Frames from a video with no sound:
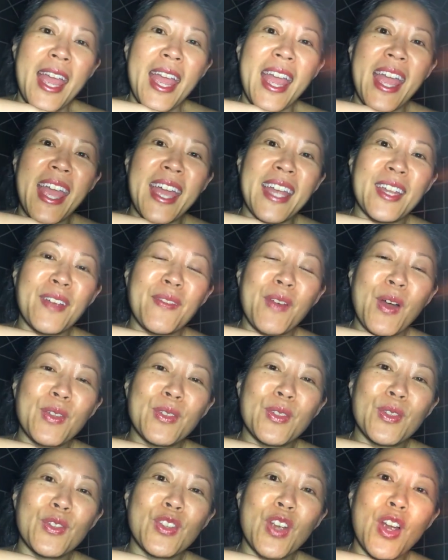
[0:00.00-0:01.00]
And I've
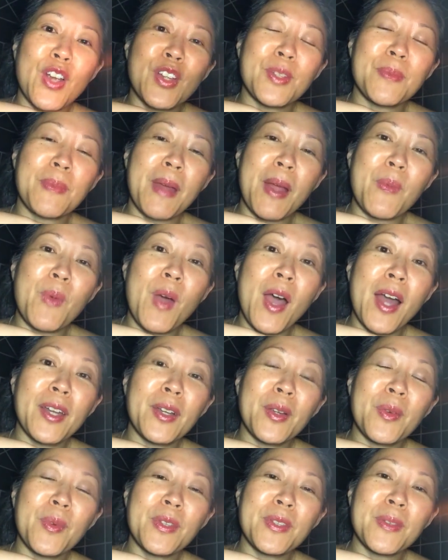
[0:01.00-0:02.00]
also charged my
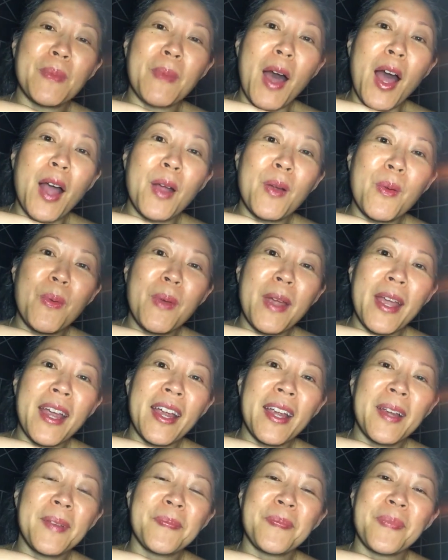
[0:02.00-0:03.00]
water with some
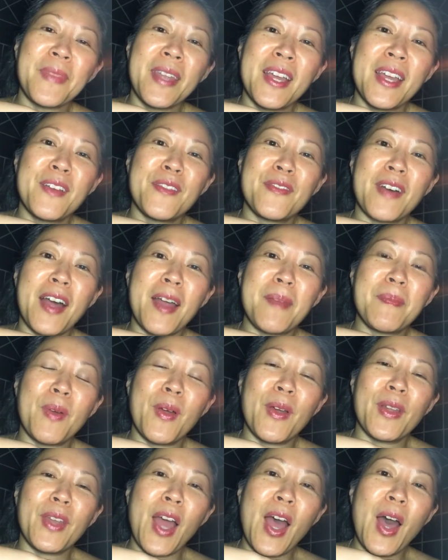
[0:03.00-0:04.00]
Aquaware,
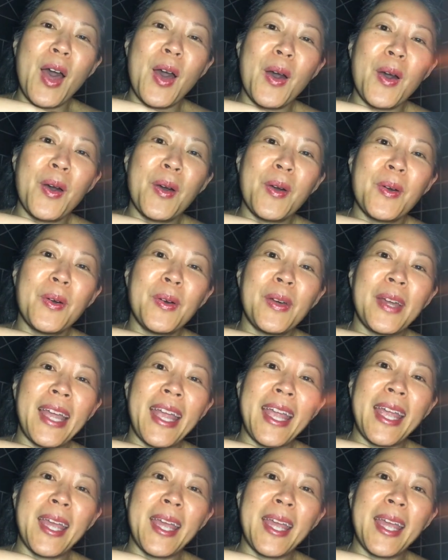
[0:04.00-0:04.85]
5.0.